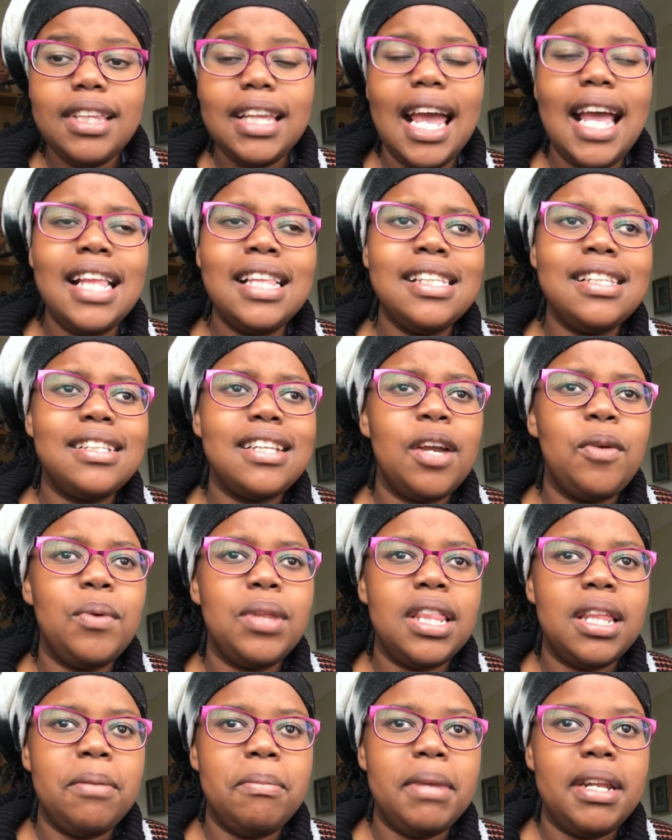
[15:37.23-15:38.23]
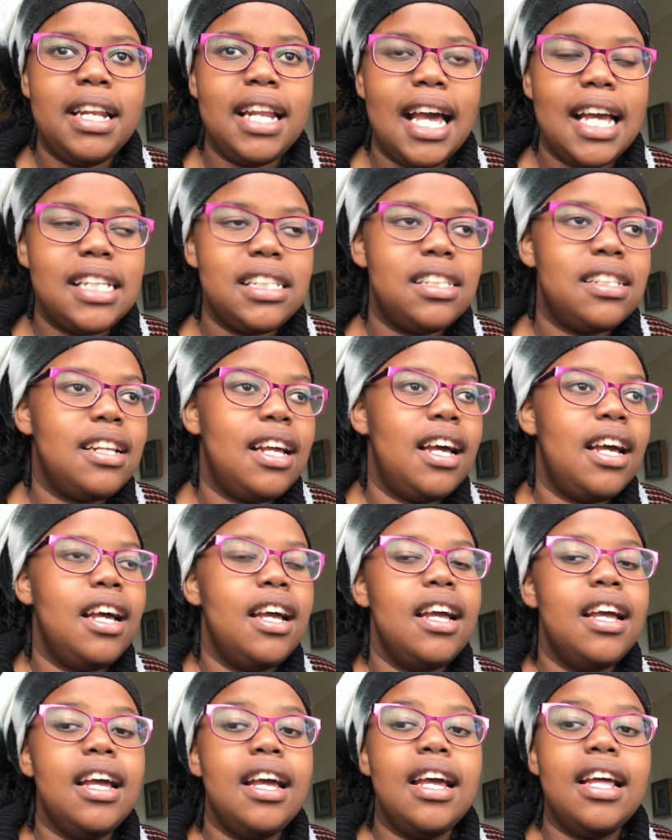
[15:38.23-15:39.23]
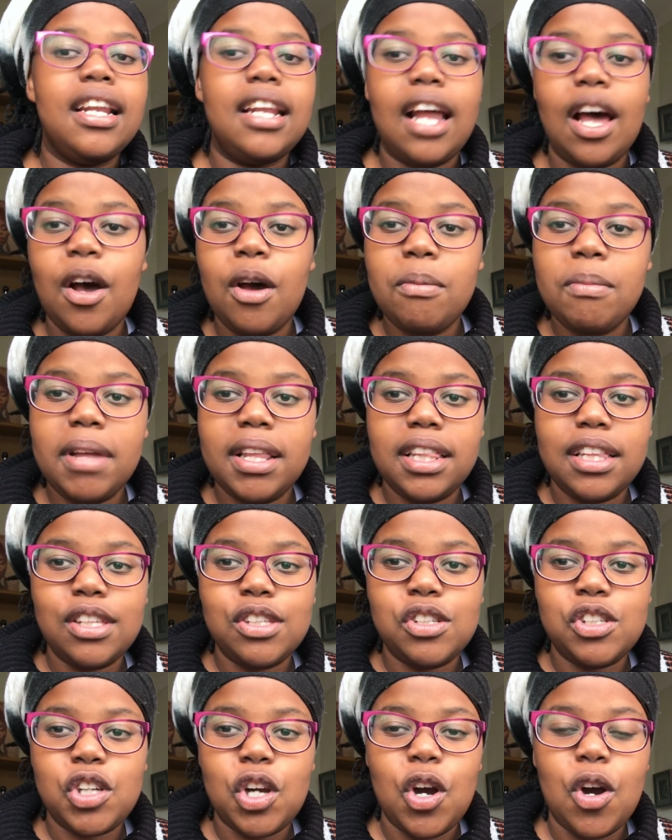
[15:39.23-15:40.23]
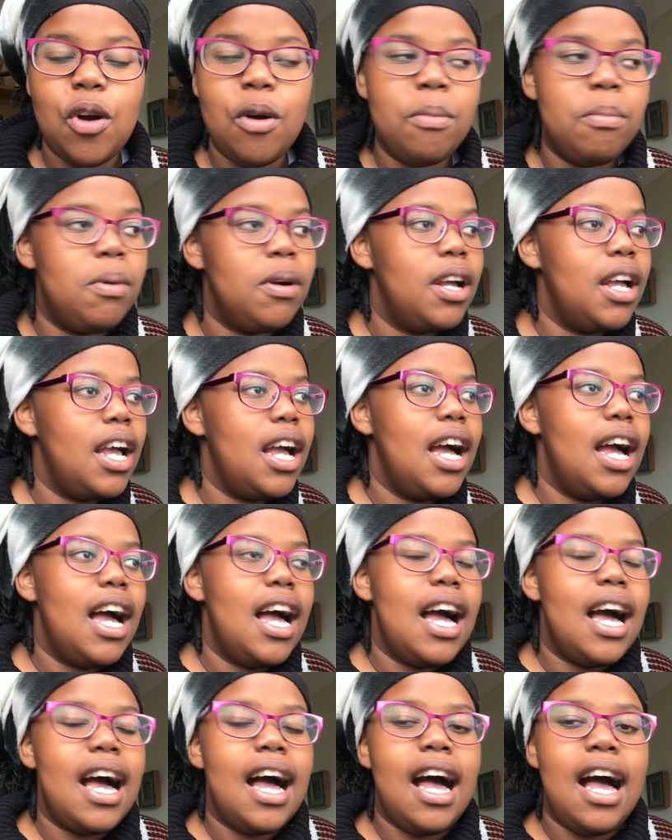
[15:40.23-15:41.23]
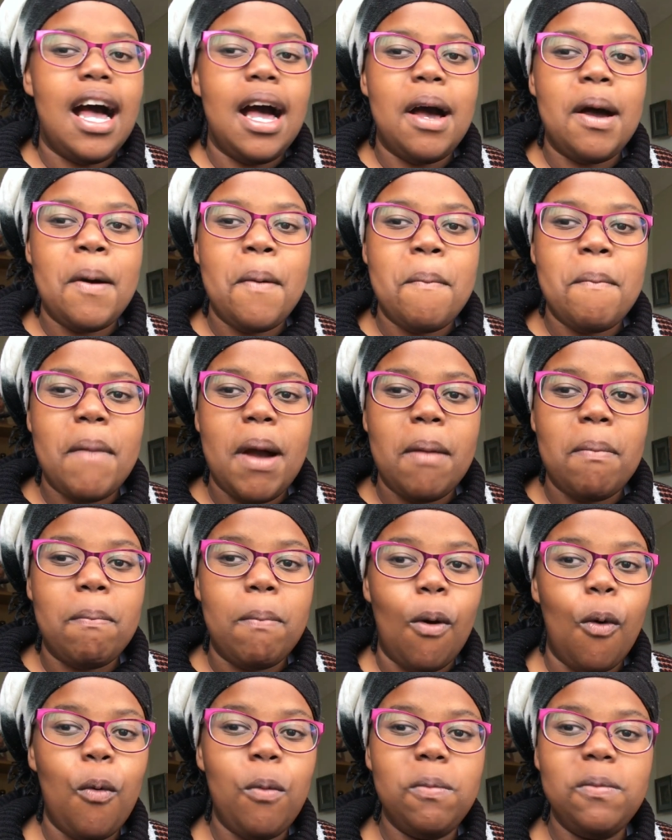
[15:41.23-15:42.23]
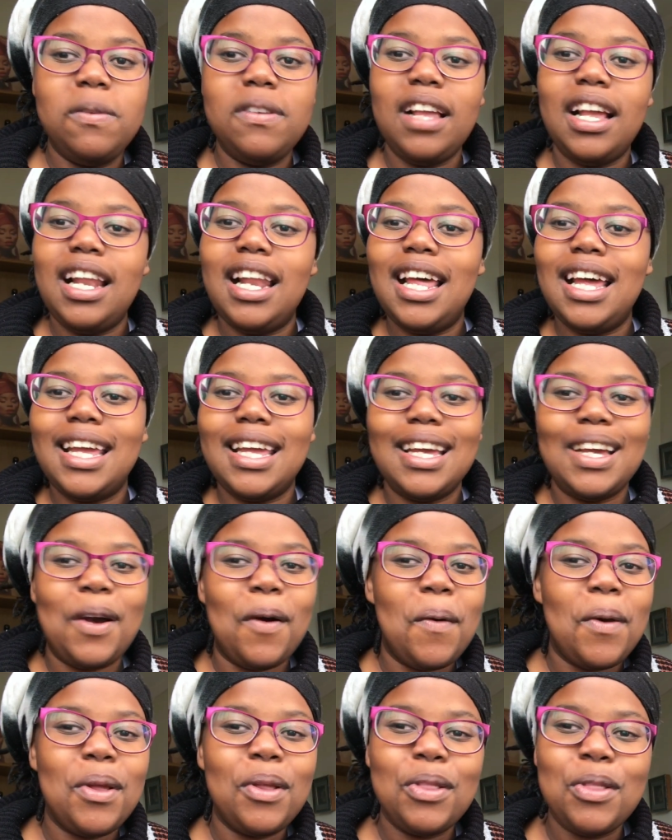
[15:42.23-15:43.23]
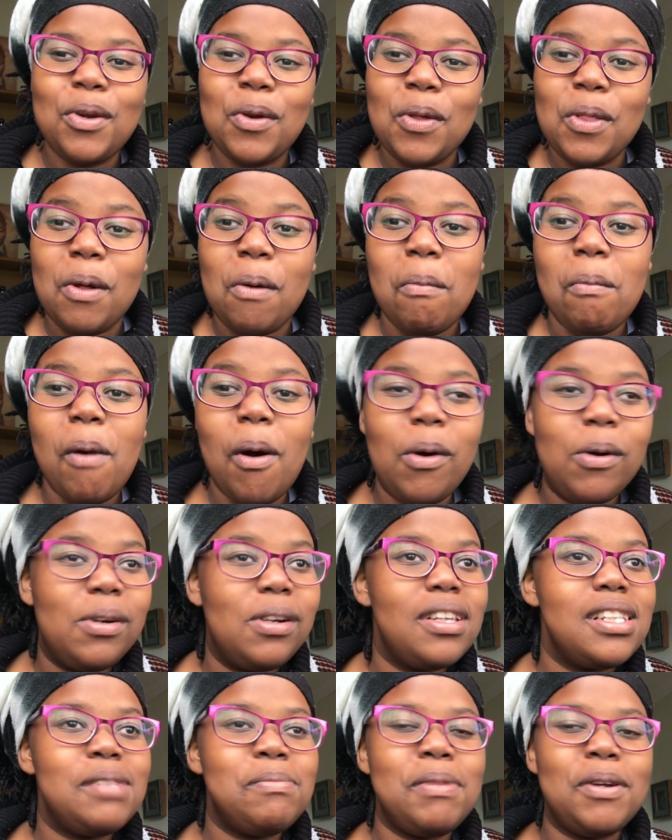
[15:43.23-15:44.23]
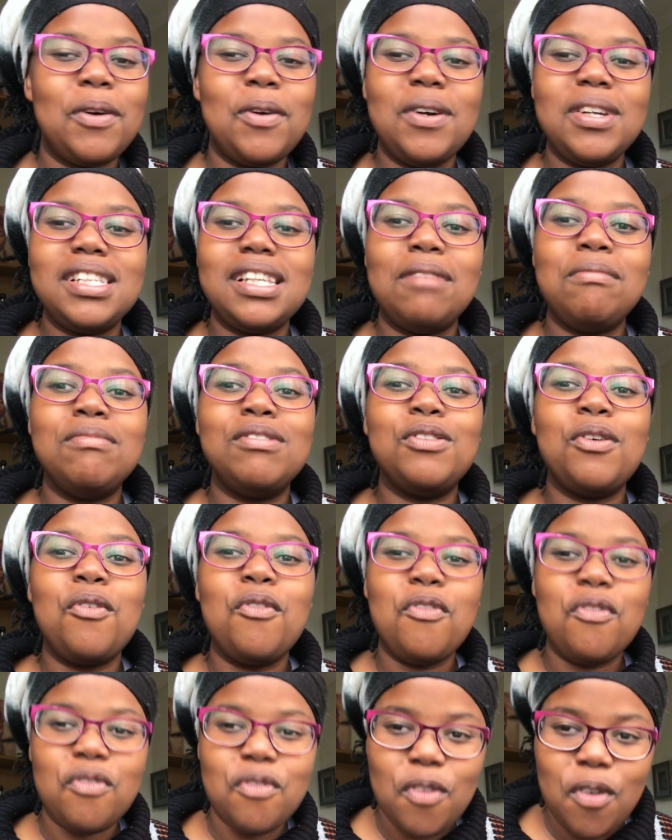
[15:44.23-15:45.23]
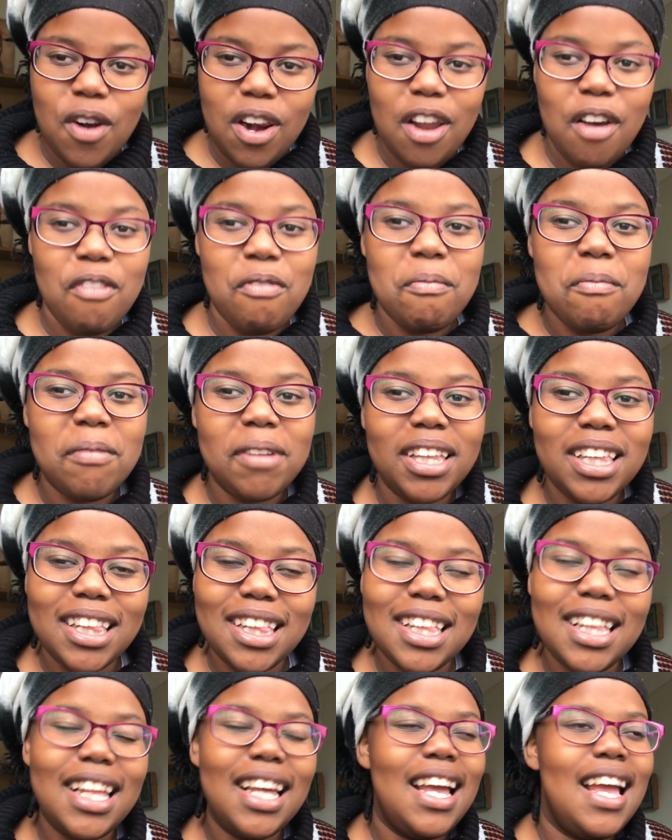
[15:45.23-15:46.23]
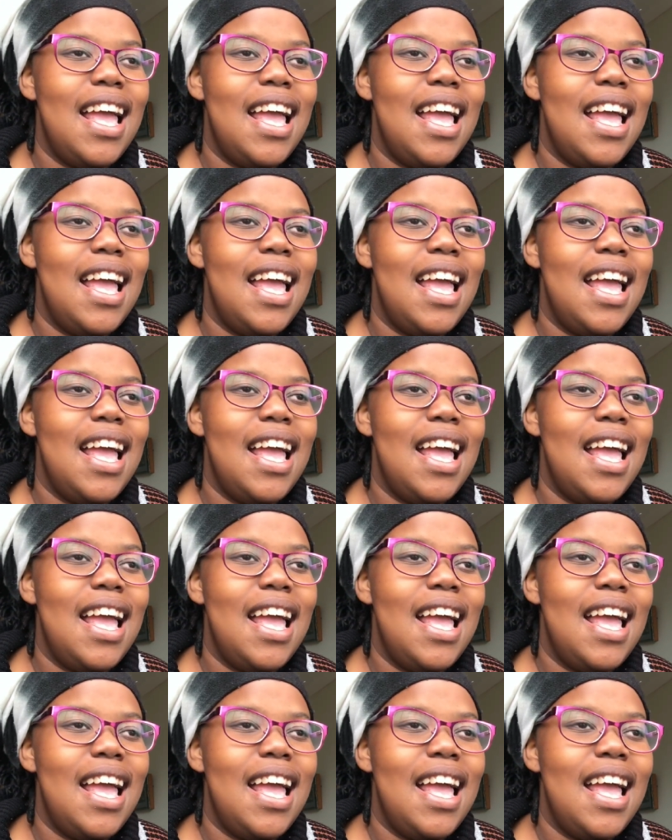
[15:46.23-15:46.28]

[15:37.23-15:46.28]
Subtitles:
and stay with him in Eisner. Now I'm at this job. My boobs are like going through the most because I'm so full of milk,